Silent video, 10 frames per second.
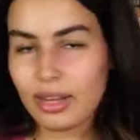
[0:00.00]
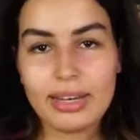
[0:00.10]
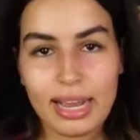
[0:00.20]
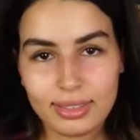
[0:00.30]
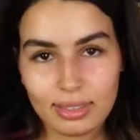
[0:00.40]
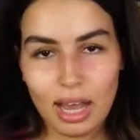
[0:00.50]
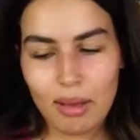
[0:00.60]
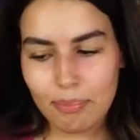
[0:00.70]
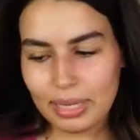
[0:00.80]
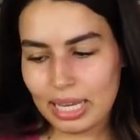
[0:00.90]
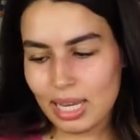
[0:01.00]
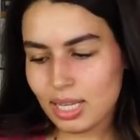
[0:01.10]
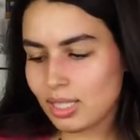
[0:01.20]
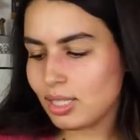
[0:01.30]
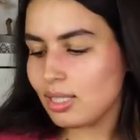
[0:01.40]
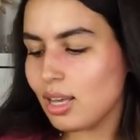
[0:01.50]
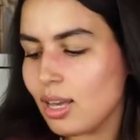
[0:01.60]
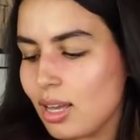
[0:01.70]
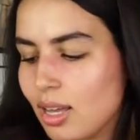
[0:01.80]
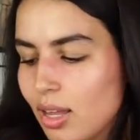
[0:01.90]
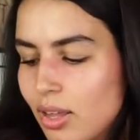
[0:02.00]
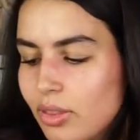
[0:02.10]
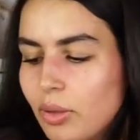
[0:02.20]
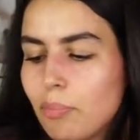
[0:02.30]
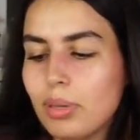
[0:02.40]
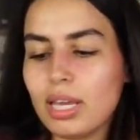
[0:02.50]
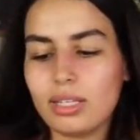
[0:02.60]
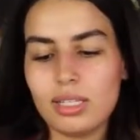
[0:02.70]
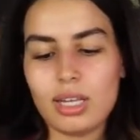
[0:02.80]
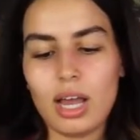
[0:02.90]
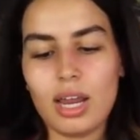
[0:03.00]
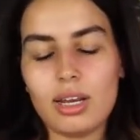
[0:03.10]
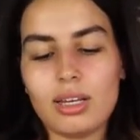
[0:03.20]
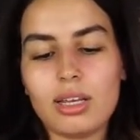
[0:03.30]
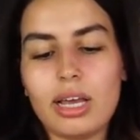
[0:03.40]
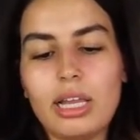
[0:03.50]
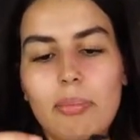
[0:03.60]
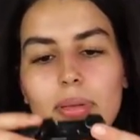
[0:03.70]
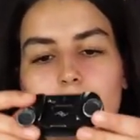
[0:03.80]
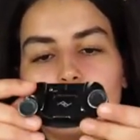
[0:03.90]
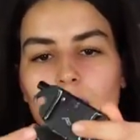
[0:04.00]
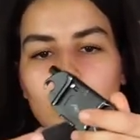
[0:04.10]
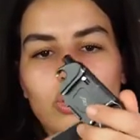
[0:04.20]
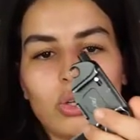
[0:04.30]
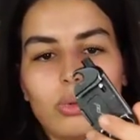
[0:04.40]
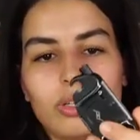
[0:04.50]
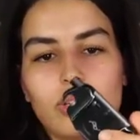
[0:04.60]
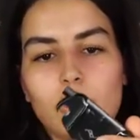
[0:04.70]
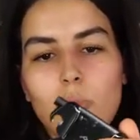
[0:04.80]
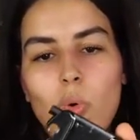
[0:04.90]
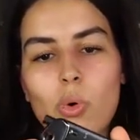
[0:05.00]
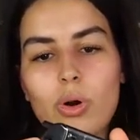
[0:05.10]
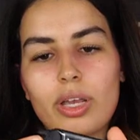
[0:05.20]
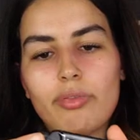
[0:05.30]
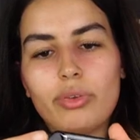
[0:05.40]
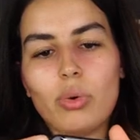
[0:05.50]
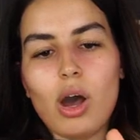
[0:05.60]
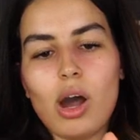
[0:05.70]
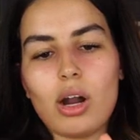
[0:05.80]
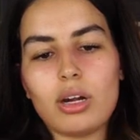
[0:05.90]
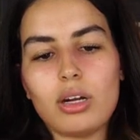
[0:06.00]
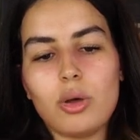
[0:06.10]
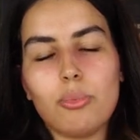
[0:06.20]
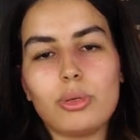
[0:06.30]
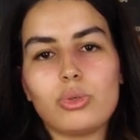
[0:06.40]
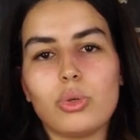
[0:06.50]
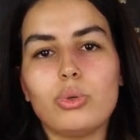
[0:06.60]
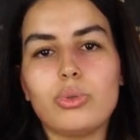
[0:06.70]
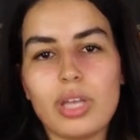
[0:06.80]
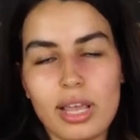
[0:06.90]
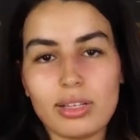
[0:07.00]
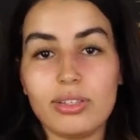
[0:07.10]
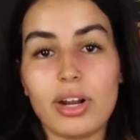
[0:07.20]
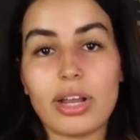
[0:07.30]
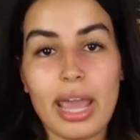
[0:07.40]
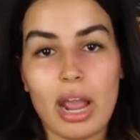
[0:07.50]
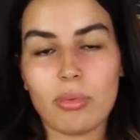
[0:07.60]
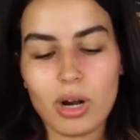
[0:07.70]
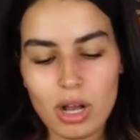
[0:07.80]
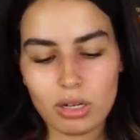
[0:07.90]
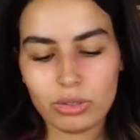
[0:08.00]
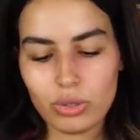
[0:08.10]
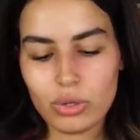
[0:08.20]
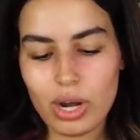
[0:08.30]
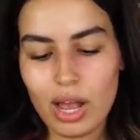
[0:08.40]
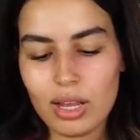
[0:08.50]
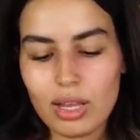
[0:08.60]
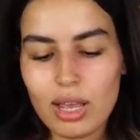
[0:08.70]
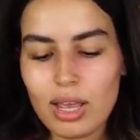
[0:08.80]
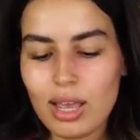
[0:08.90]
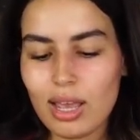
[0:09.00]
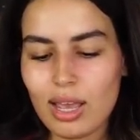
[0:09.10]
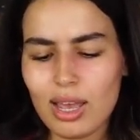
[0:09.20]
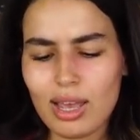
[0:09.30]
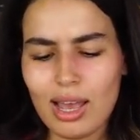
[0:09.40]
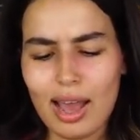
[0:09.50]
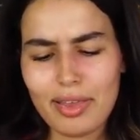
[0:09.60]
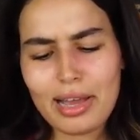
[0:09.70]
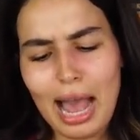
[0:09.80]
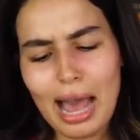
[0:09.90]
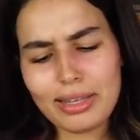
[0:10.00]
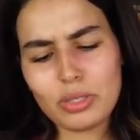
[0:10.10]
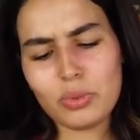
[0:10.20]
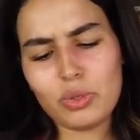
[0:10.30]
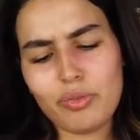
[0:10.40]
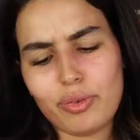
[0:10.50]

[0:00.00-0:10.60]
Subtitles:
Next up is the Peak Design Clip. So this is more if you are a person who takes their camera on the trail. I think Alex was the